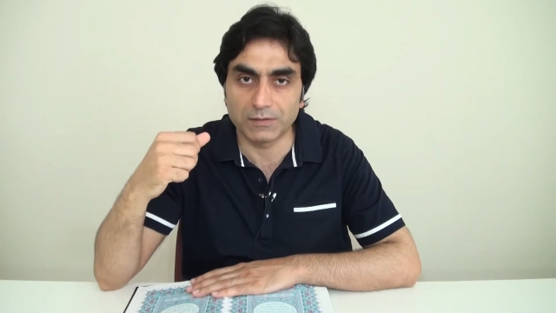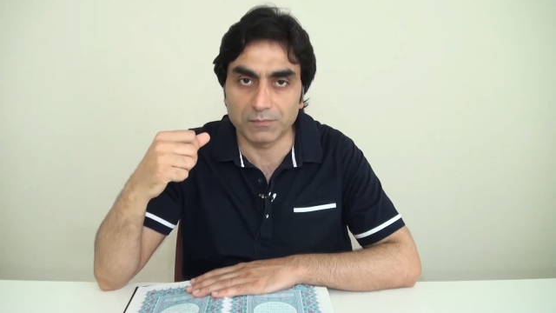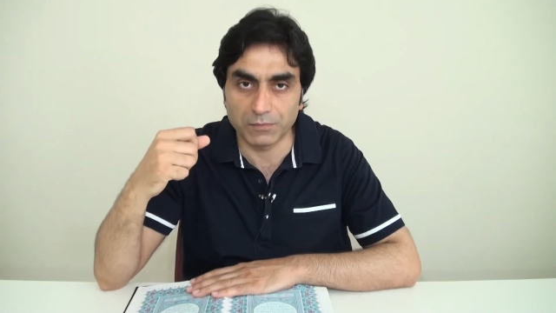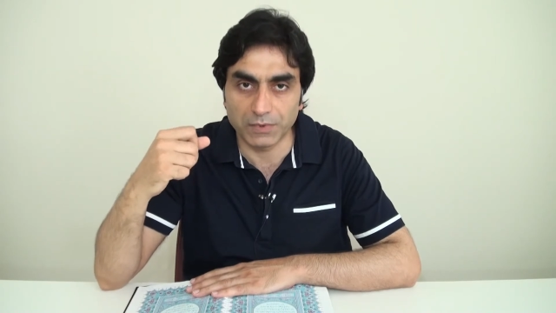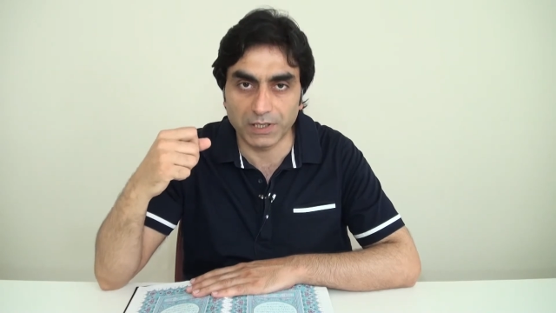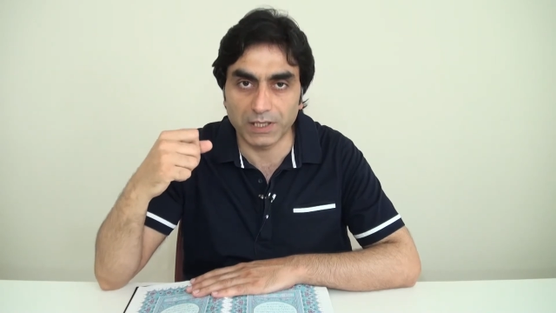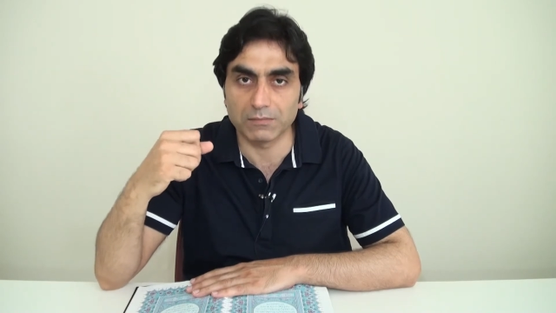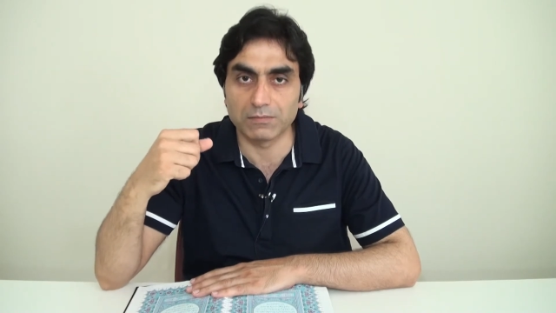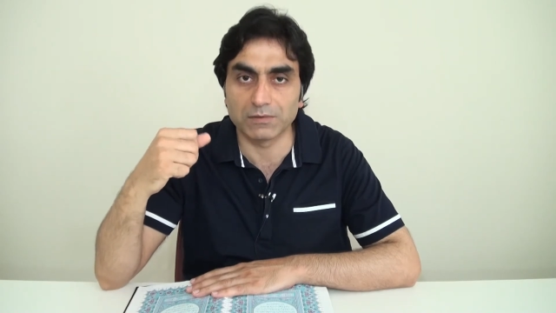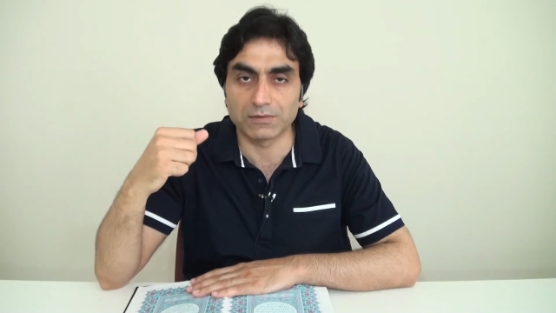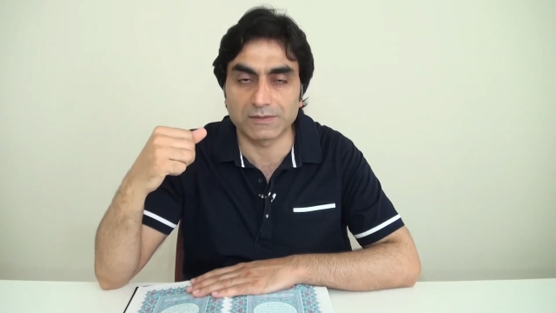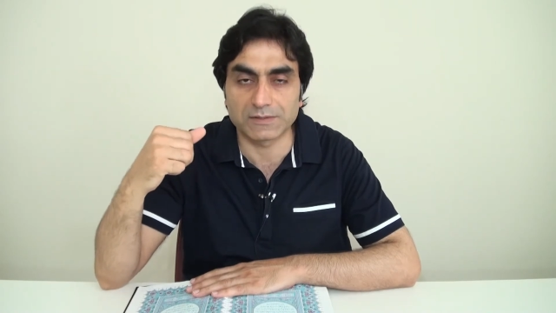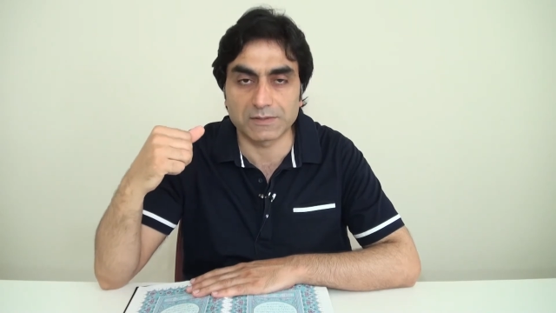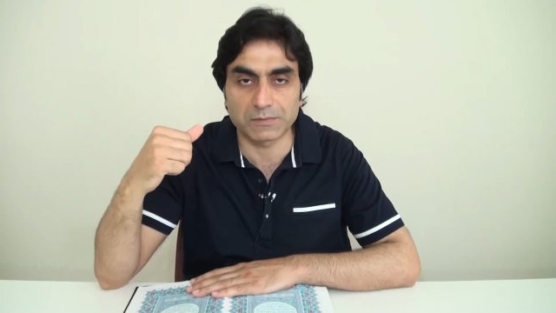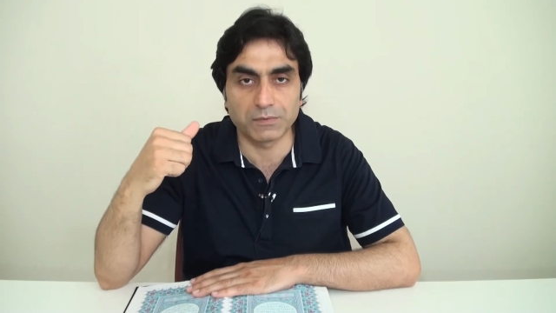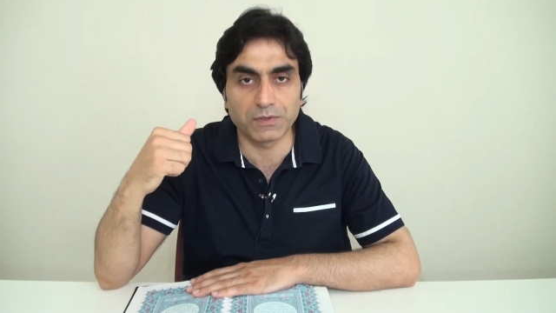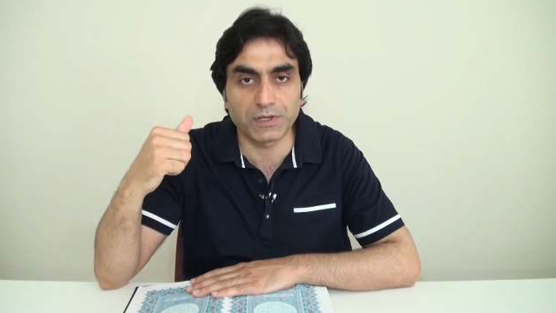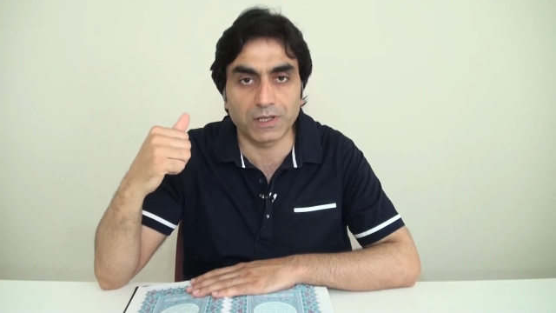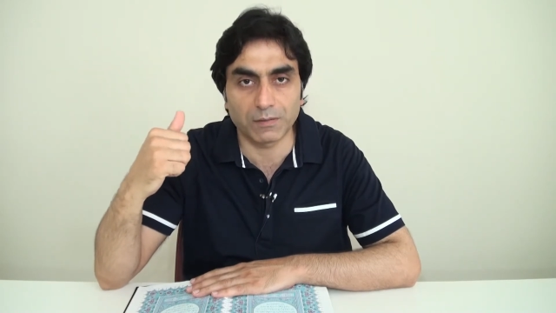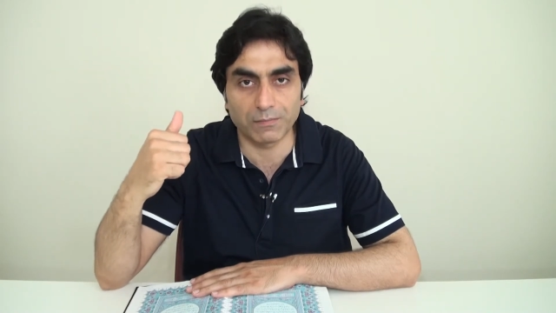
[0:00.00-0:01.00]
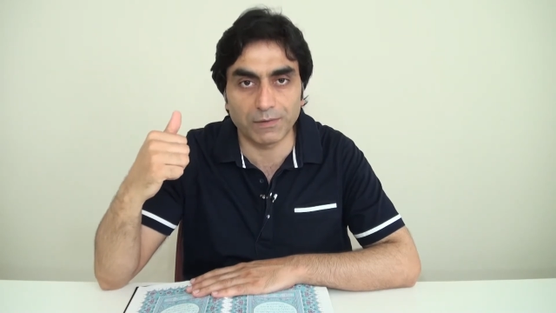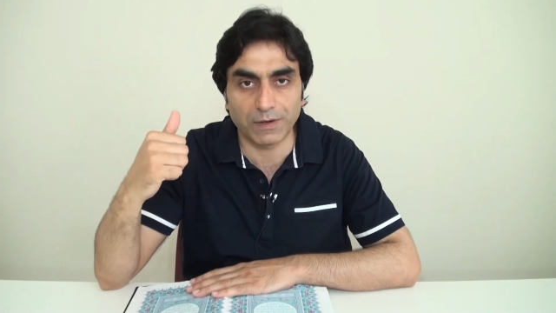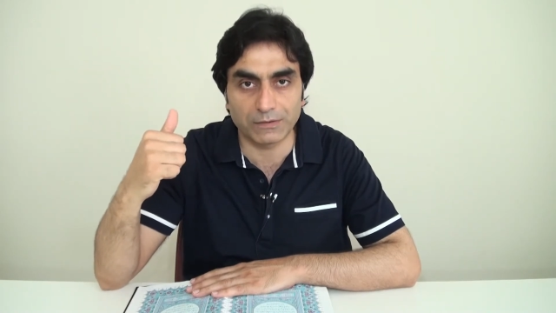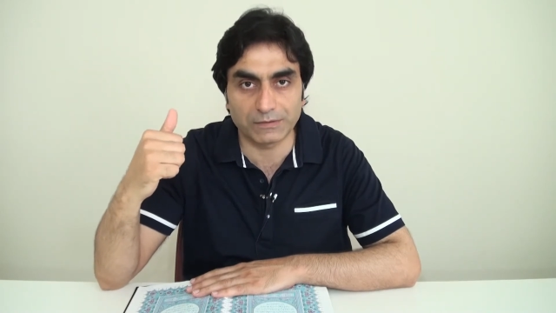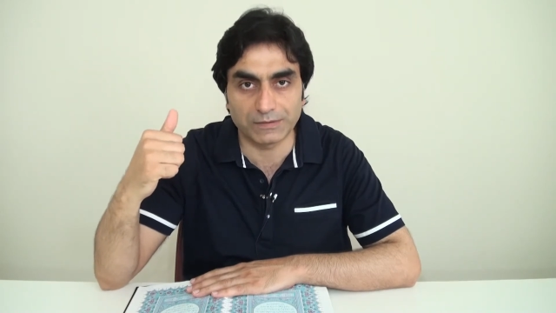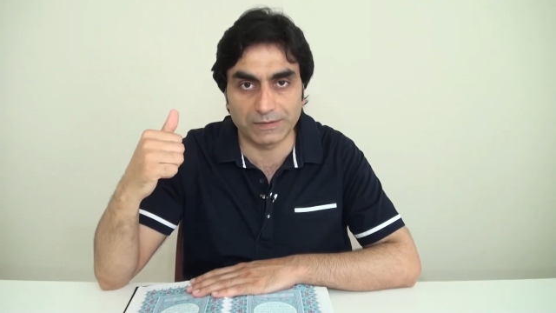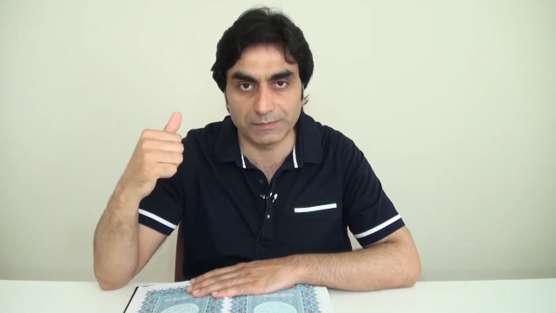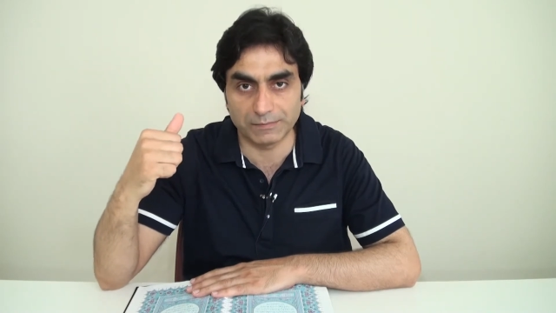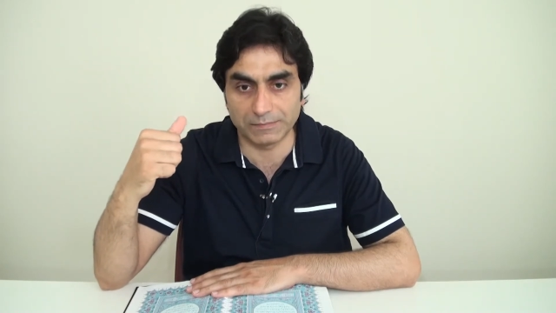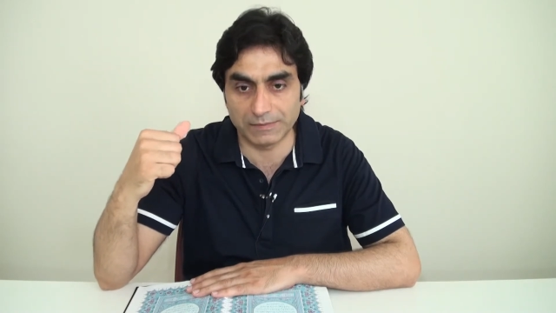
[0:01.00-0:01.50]
be able to speak
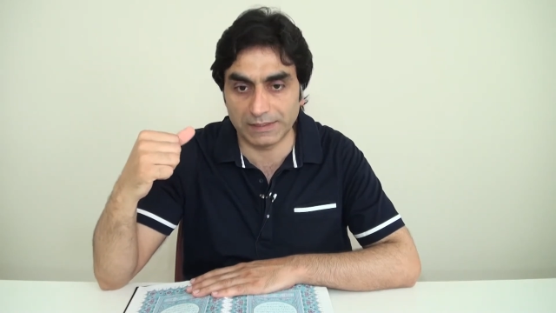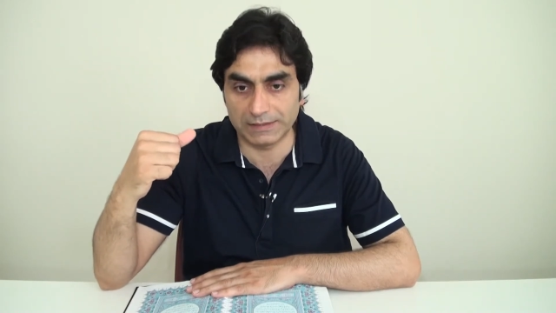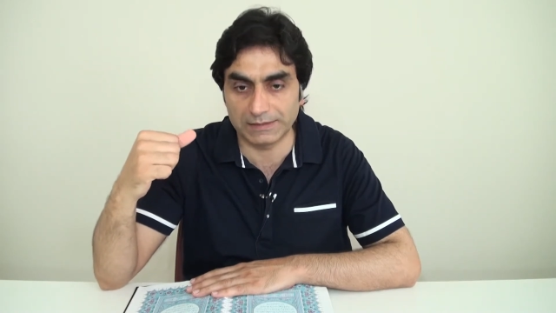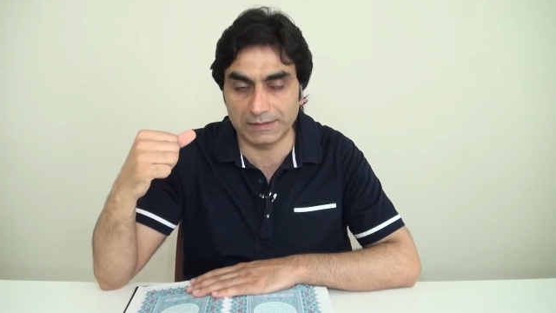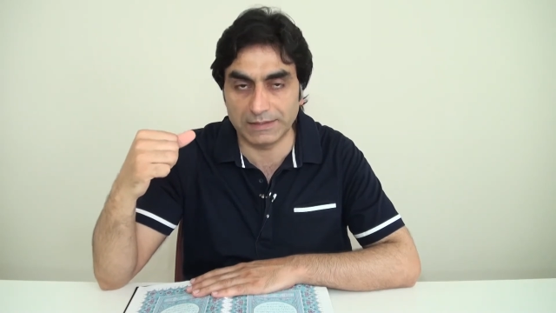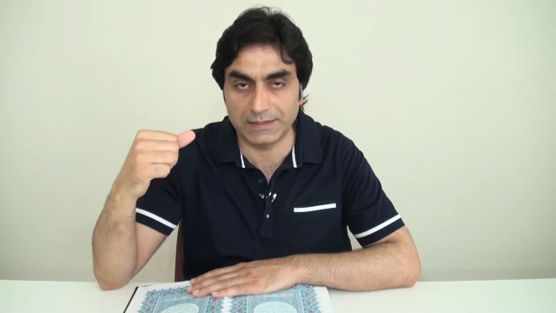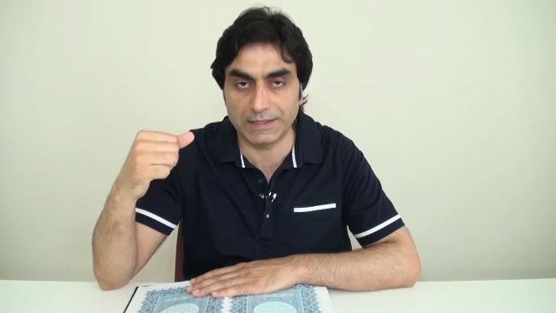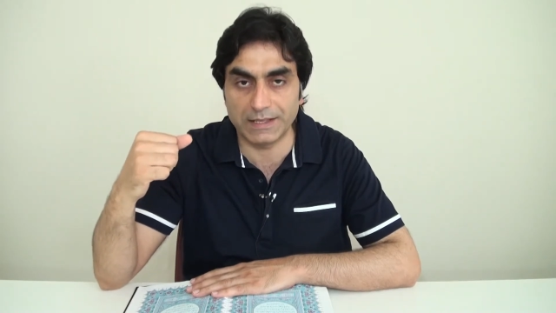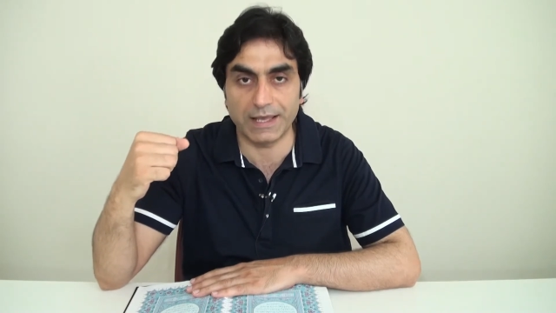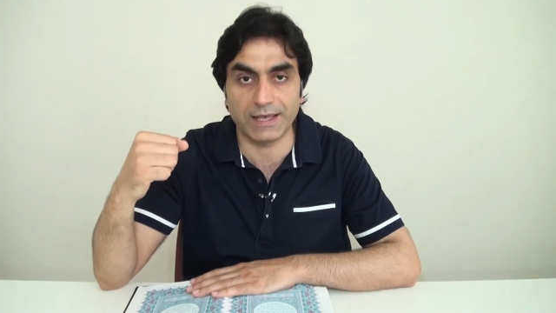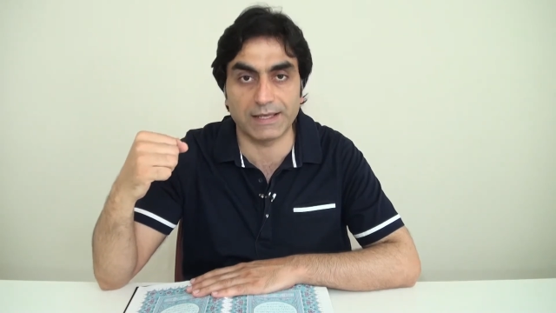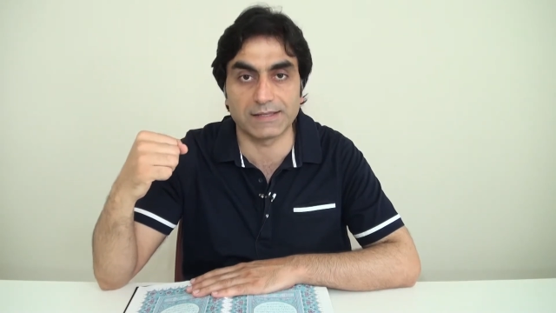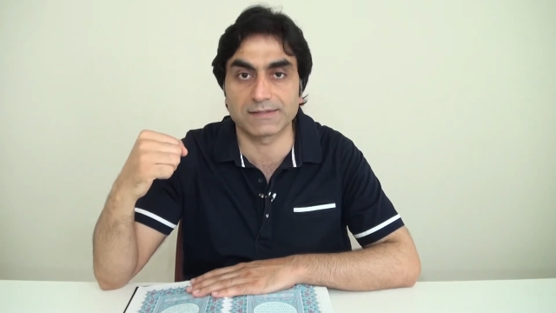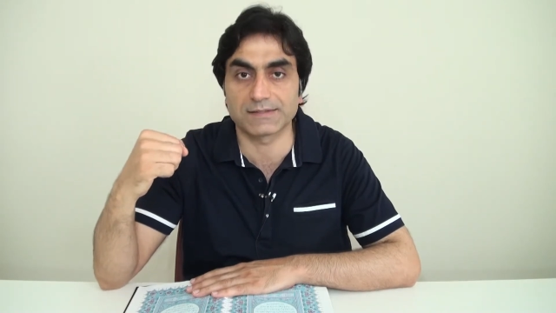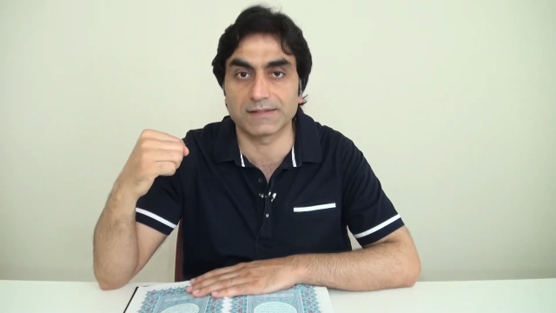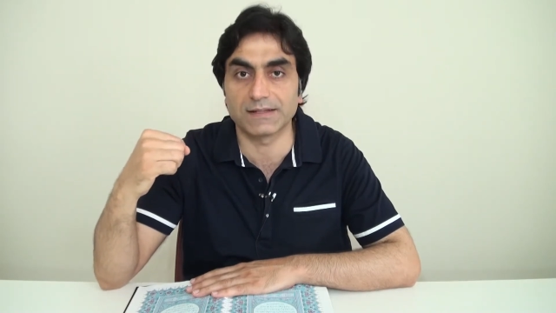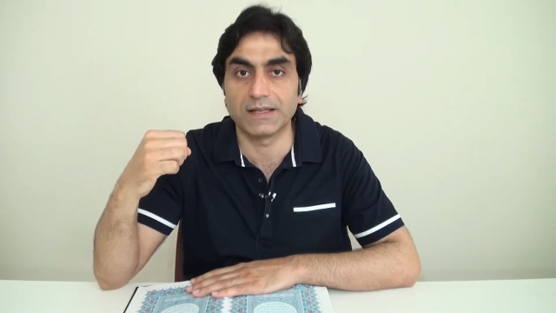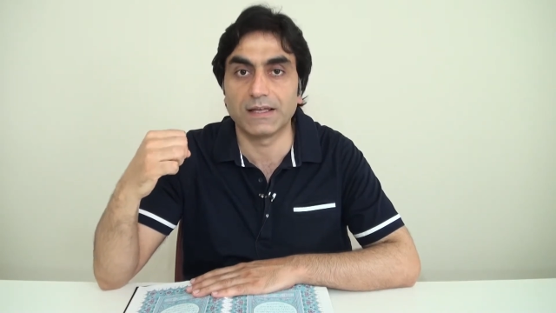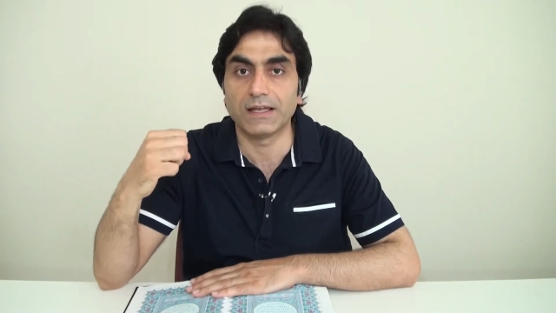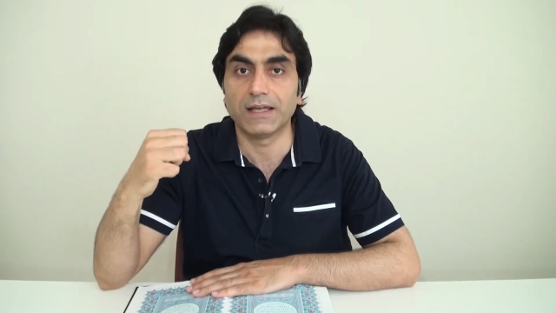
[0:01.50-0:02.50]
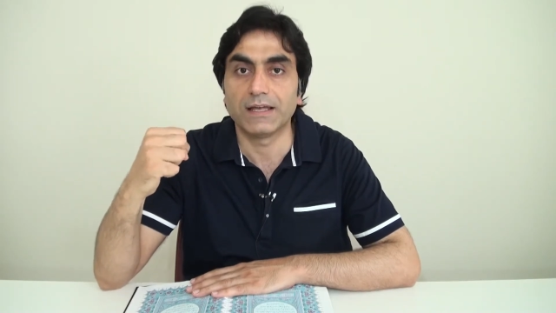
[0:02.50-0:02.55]
about him that he has